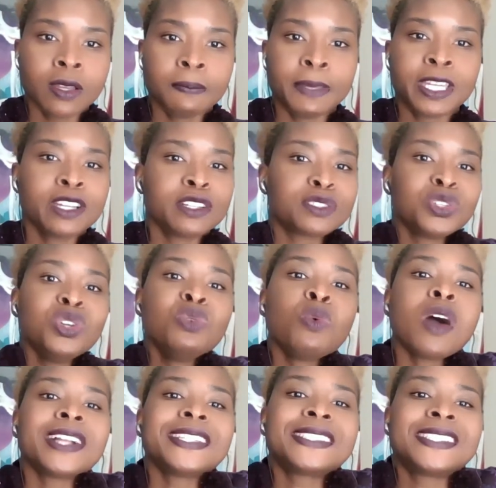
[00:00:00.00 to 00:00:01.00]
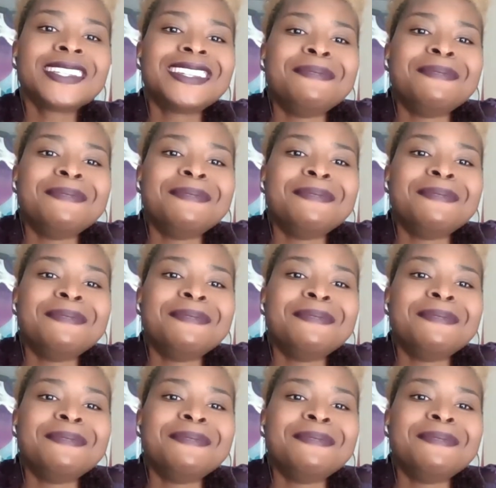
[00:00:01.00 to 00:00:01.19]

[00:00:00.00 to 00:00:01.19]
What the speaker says: Because who wants to